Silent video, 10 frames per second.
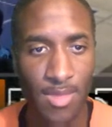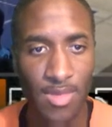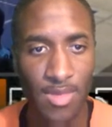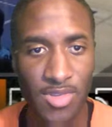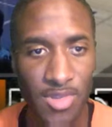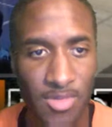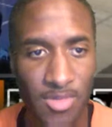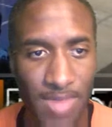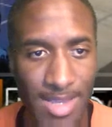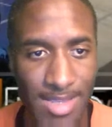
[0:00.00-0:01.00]
So
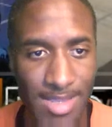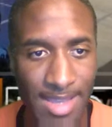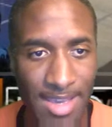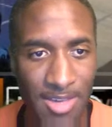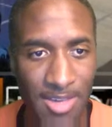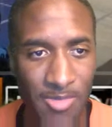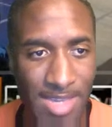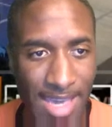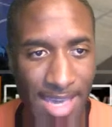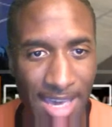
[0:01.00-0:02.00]
right now we
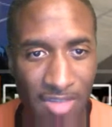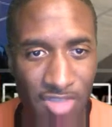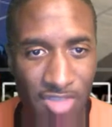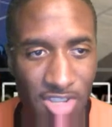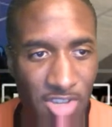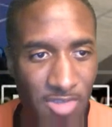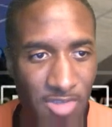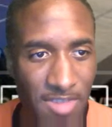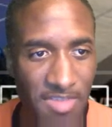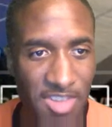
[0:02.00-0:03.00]
have two
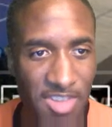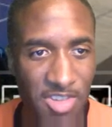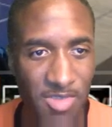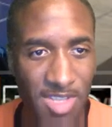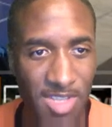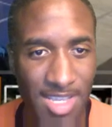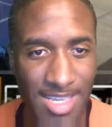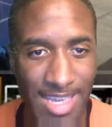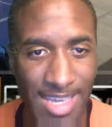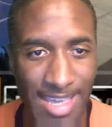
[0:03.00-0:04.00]
officials
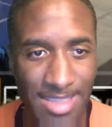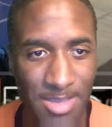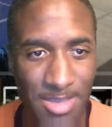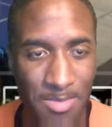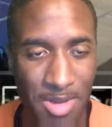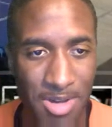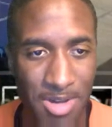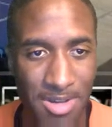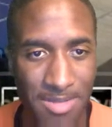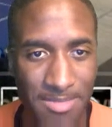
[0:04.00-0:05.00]
looking at the
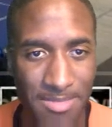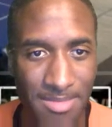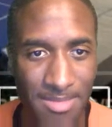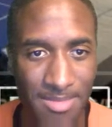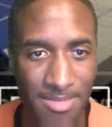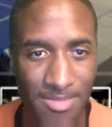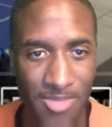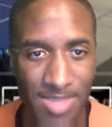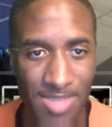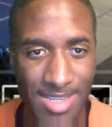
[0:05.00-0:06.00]
ball.
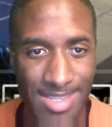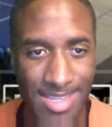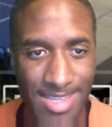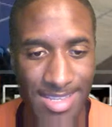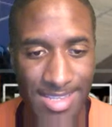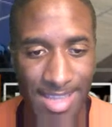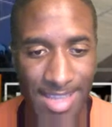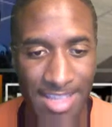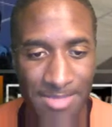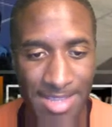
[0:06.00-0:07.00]
We can see
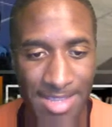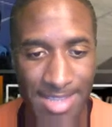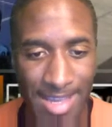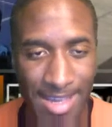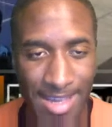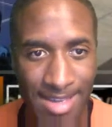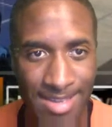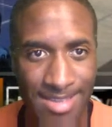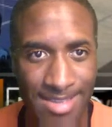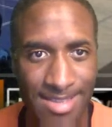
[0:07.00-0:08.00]
Solomon's
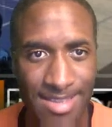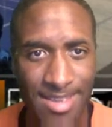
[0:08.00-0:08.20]
eyes